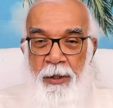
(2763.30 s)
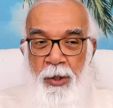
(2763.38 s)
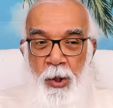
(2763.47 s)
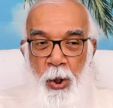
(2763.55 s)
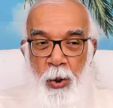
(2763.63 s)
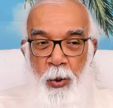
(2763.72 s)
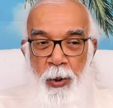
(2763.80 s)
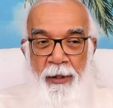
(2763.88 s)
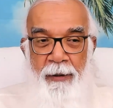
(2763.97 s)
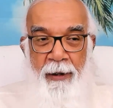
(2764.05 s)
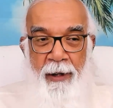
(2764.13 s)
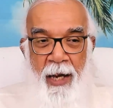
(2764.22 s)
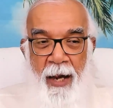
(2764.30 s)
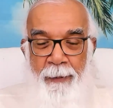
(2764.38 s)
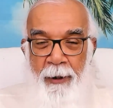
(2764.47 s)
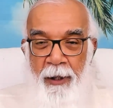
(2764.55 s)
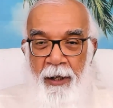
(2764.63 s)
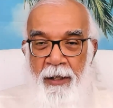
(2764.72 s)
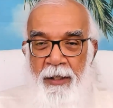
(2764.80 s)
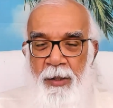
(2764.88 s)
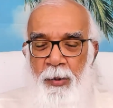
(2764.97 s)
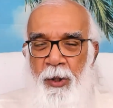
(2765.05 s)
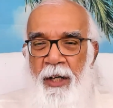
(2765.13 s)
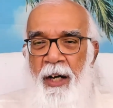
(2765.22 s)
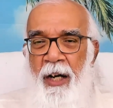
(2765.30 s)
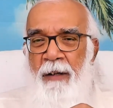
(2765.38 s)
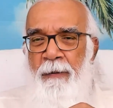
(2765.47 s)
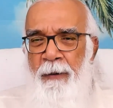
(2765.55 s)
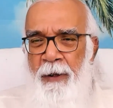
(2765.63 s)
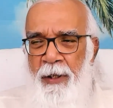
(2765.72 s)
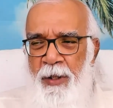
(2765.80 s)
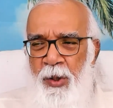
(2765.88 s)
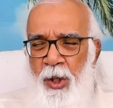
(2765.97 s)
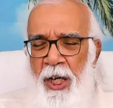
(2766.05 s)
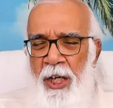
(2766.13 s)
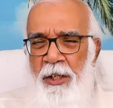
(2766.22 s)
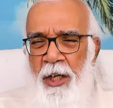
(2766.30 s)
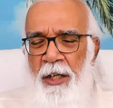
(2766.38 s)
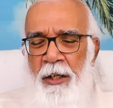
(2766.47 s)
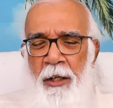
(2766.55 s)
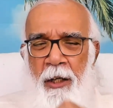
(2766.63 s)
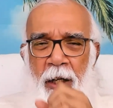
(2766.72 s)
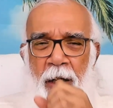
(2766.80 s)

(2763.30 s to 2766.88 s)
sorrow and the happiness. We get frustrated.